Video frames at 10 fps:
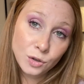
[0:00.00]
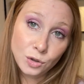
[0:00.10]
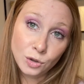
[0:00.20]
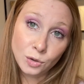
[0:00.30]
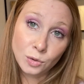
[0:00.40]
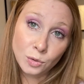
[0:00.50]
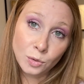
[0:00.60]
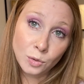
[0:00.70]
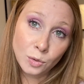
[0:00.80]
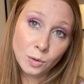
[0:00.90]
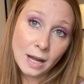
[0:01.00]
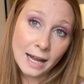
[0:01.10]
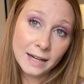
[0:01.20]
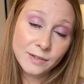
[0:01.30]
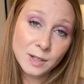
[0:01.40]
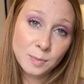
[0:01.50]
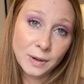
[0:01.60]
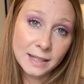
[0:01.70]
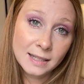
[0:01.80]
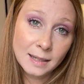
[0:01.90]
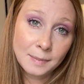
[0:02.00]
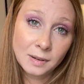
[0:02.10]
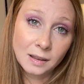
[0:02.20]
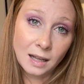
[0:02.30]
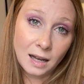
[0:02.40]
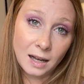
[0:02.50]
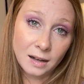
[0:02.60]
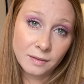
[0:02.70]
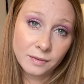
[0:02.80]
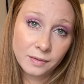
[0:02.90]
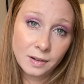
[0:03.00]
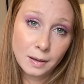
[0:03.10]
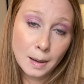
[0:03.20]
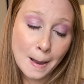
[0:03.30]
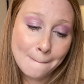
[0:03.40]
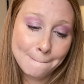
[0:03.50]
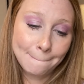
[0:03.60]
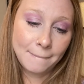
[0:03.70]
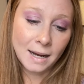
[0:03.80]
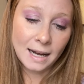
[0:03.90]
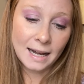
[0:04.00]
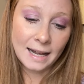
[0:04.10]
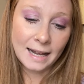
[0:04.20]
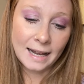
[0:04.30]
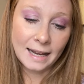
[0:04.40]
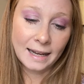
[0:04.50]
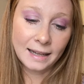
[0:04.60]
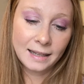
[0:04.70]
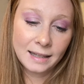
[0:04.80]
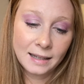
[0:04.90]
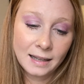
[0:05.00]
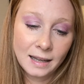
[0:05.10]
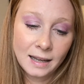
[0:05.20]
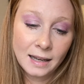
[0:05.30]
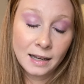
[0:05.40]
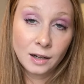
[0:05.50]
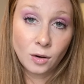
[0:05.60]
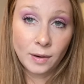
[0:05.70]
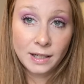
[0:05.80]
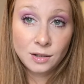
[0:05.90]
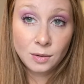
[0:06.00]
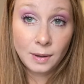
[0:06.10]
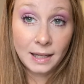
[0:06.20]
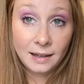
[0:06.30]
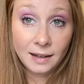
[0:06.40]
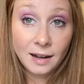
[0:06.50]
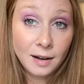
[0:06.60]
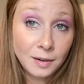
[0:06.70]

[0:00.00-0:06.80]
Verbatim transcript: to kind of spread some love by going to Indigo